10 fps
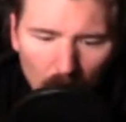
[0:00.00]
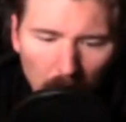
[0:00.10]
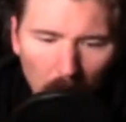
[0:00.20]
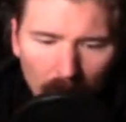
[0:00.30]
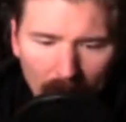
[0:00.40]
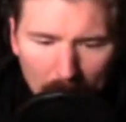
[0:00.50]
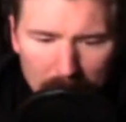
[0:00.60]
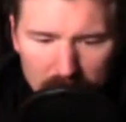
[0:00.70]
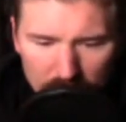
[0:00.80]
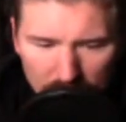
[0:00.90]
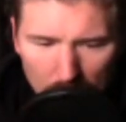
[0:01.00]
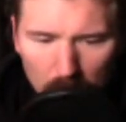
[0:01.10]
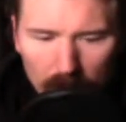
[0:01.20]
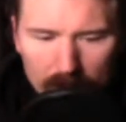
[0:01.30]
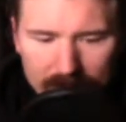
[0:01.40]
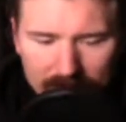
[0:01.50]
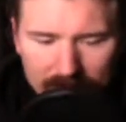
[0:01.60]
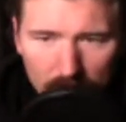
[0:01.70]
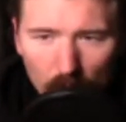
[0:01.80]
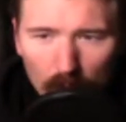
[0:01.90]
But what happens over time when we're
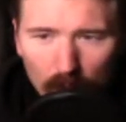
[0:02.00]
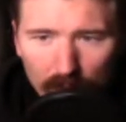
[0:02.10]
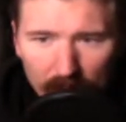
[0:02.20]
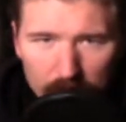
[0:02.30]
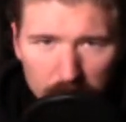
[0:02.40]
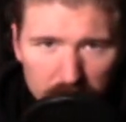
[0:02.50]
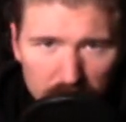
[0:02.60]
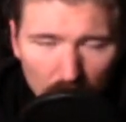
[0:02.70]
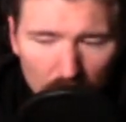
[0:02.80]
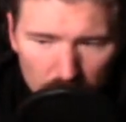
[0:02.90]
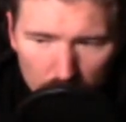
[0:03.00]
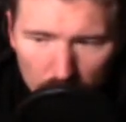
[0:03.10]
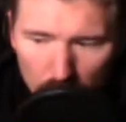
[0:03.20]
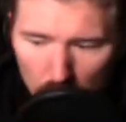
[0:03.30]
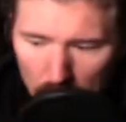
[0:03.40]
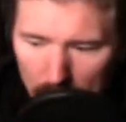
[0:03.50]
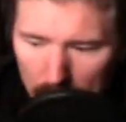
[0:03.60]
consistently overfed is we start to